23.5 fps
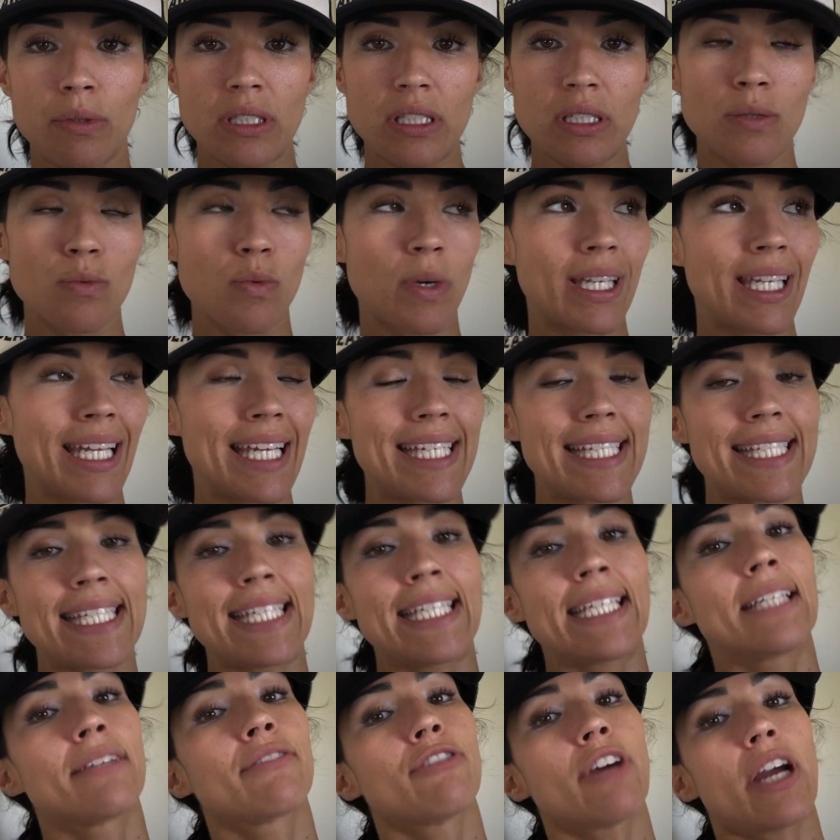was
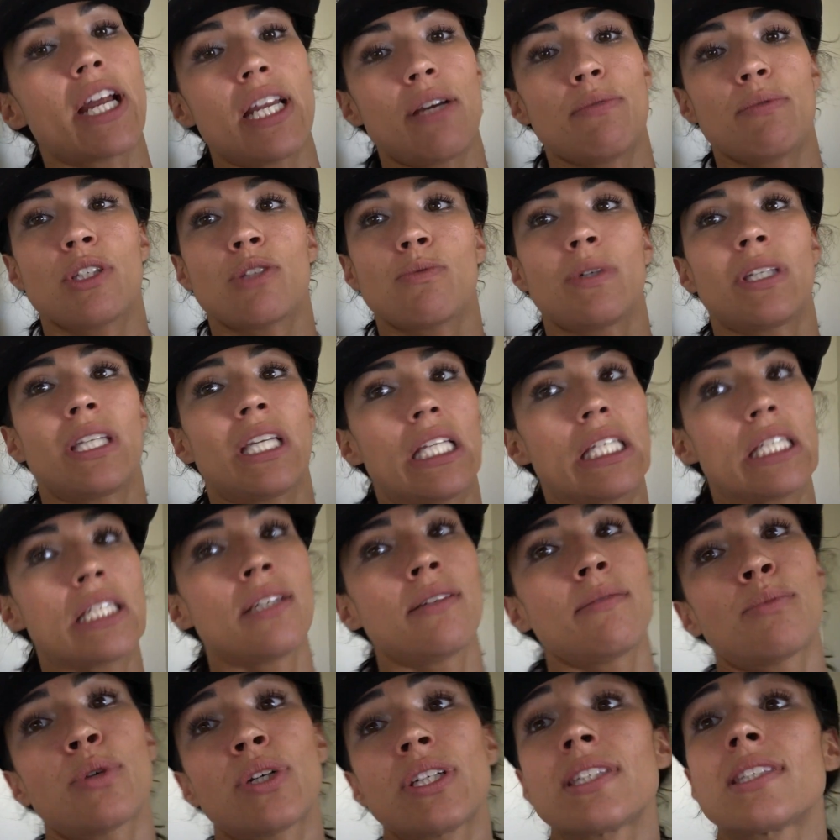119, Friday was
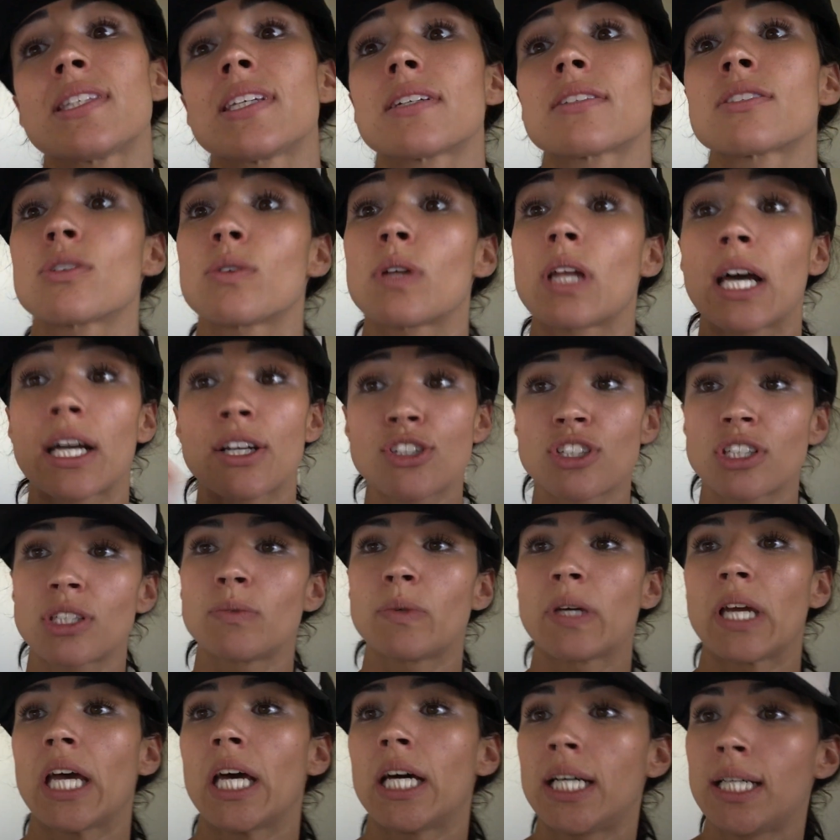119.6, so it actually
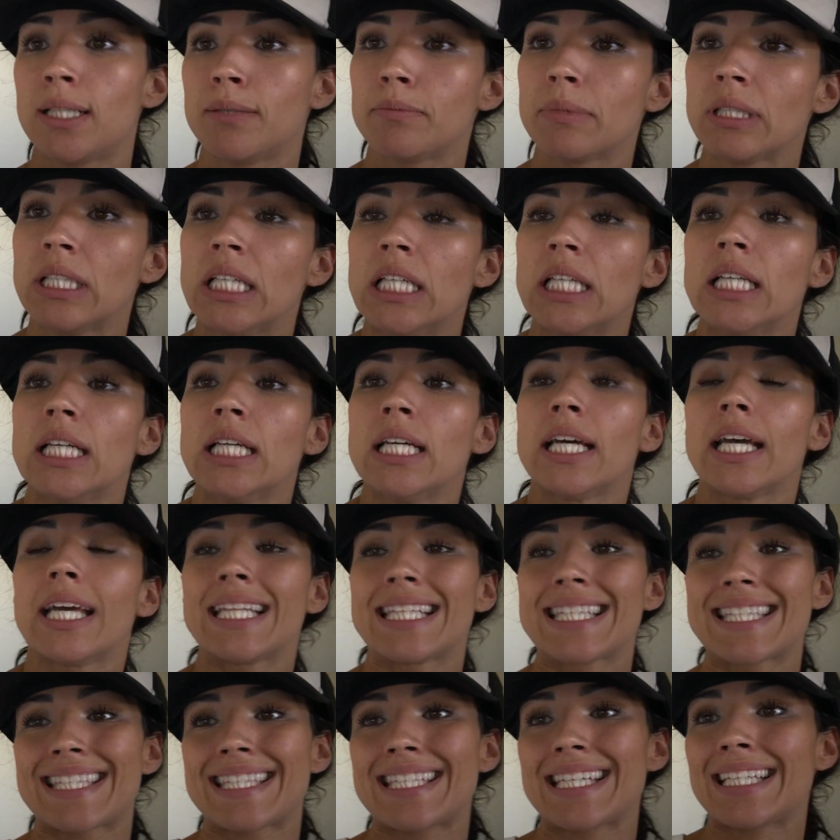went up
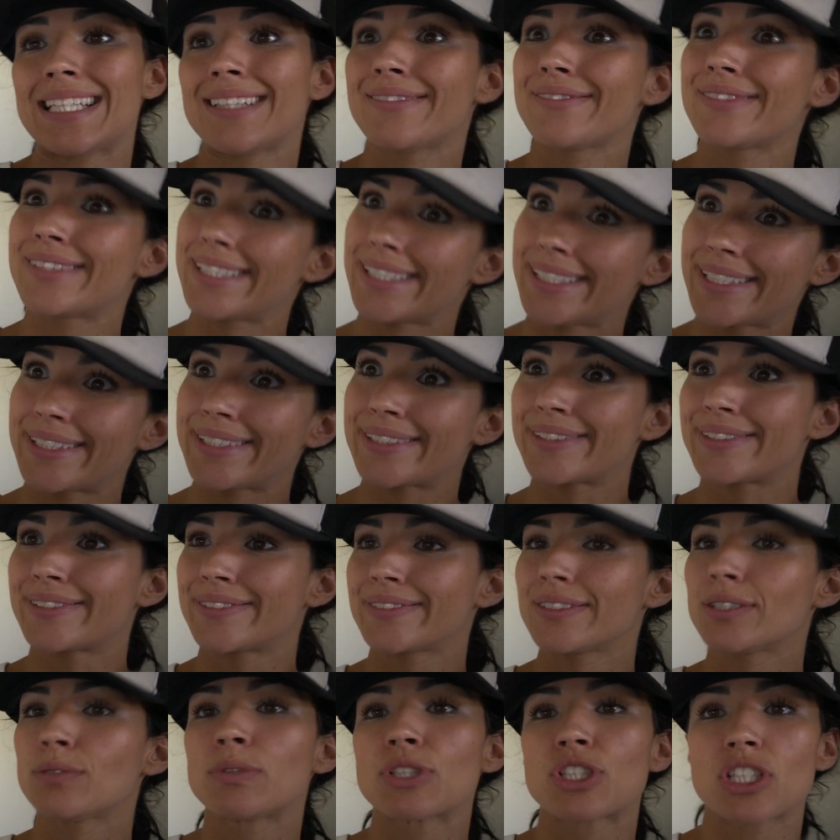instead of
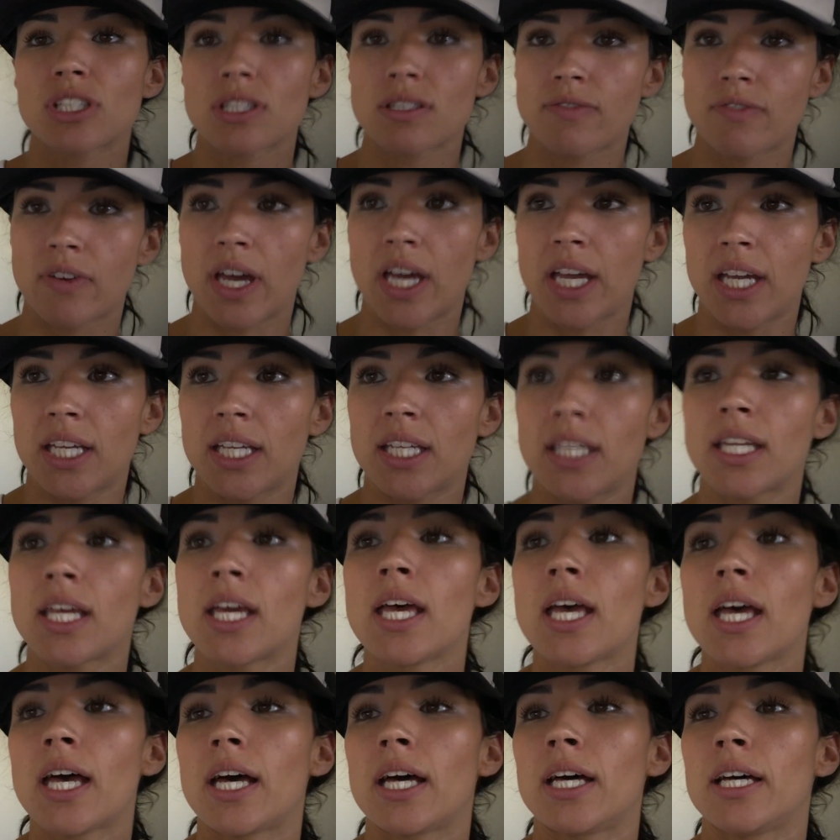down, which is fine.
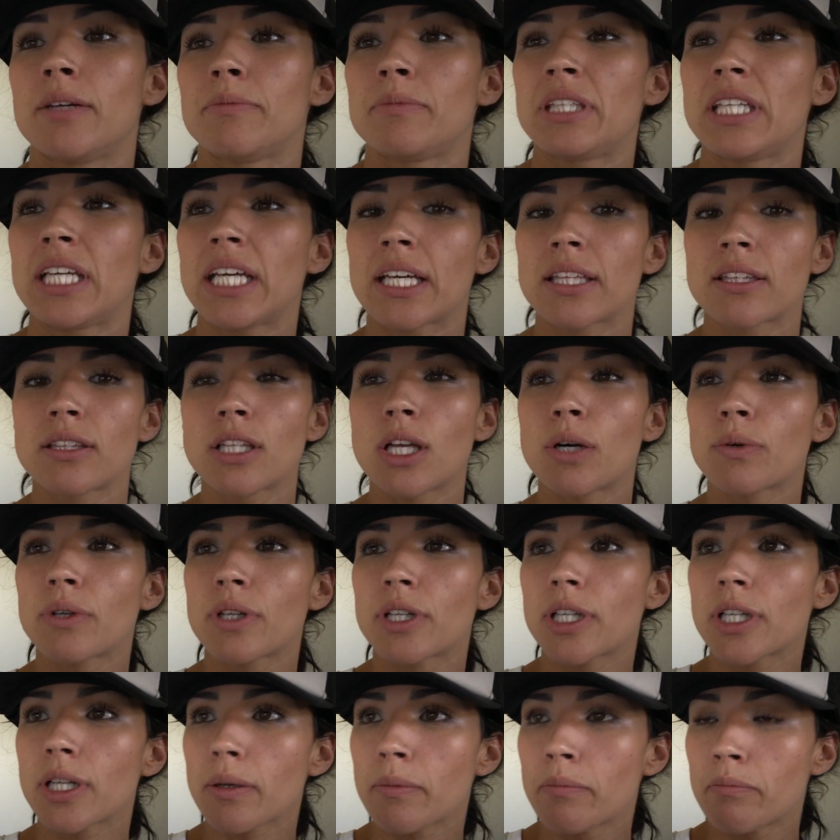He had
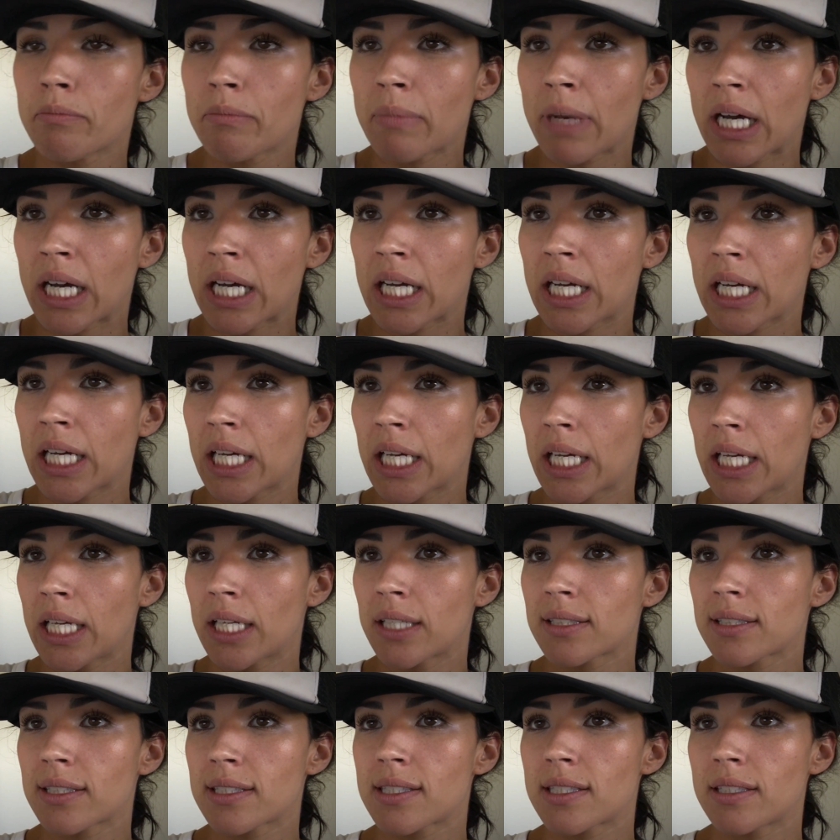lowered
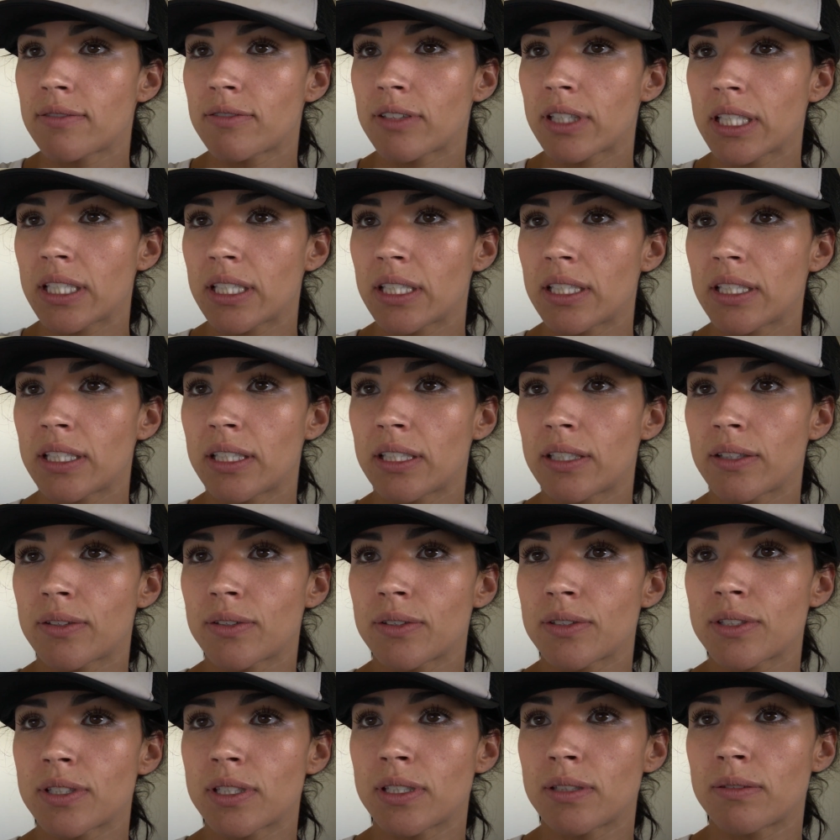my, let's see, Friday,
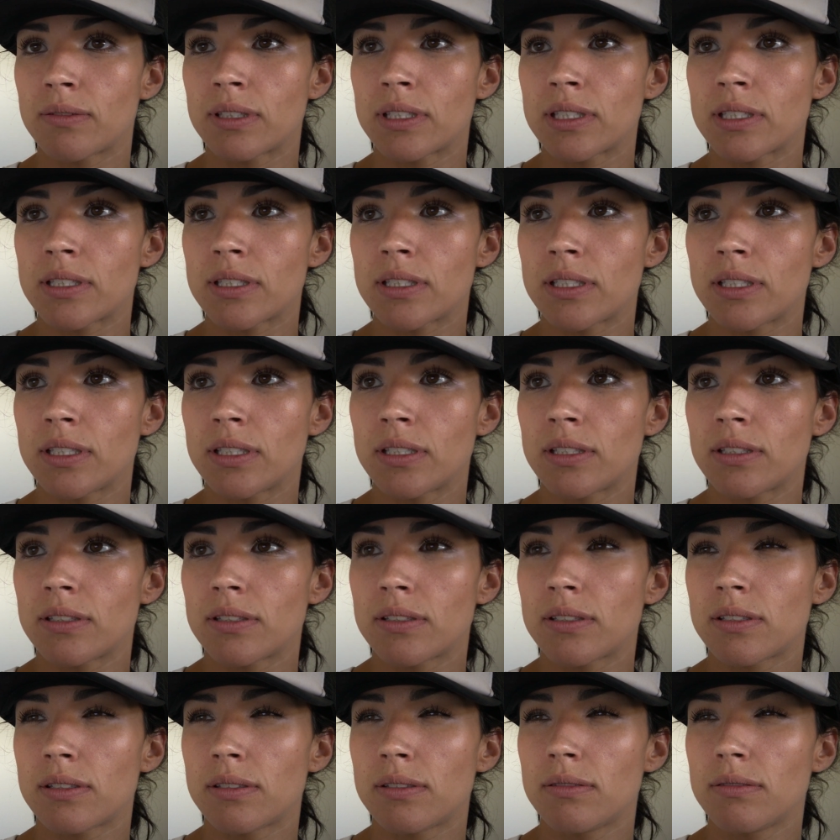Thursday, Wednesday,
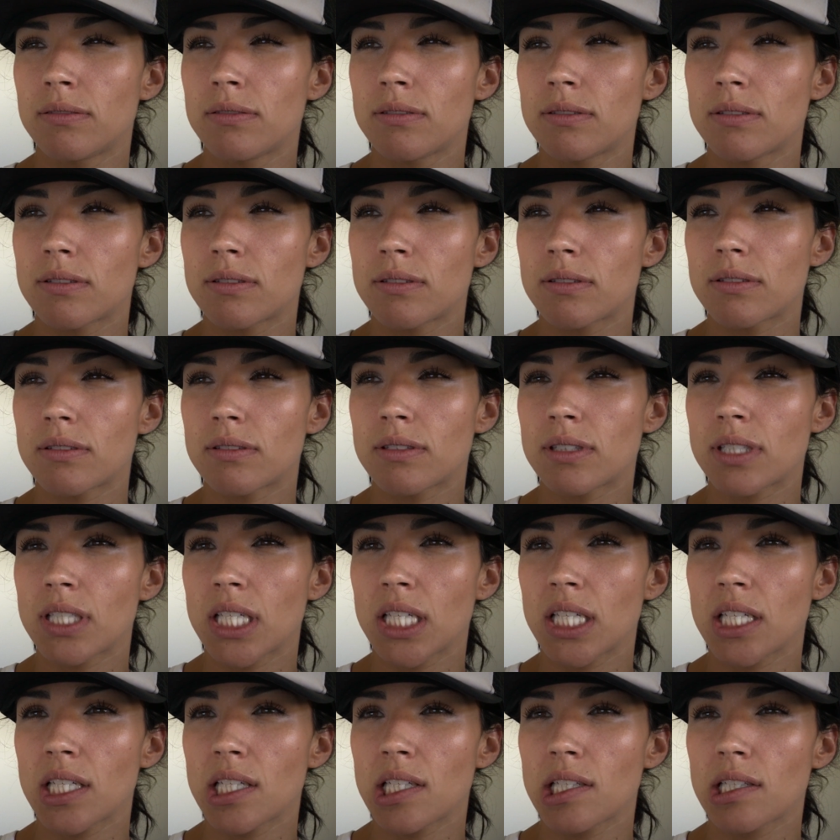
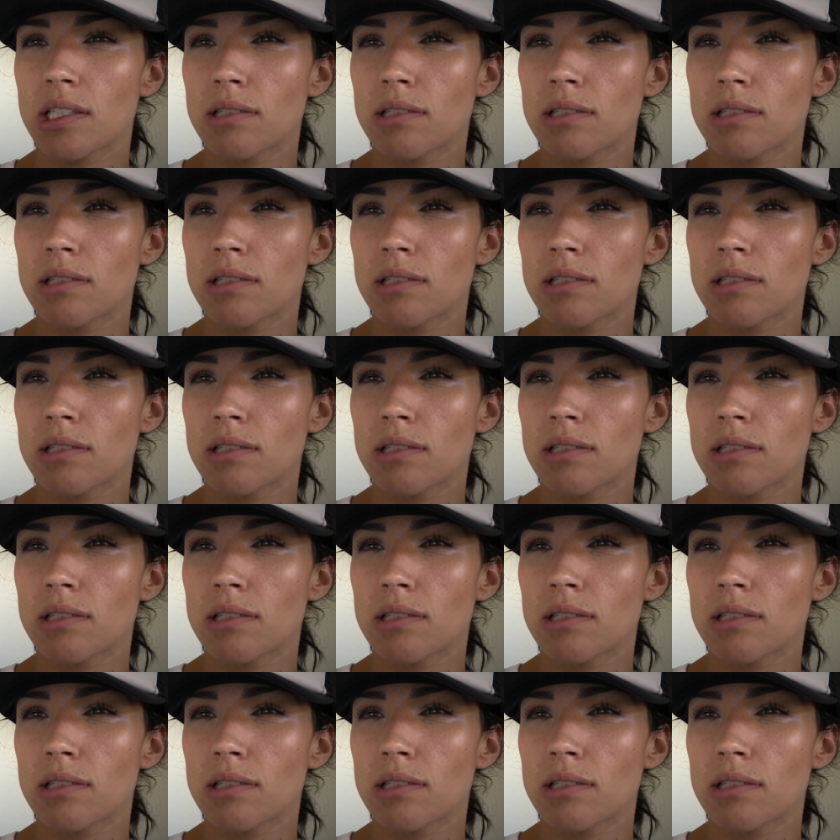Tuesday.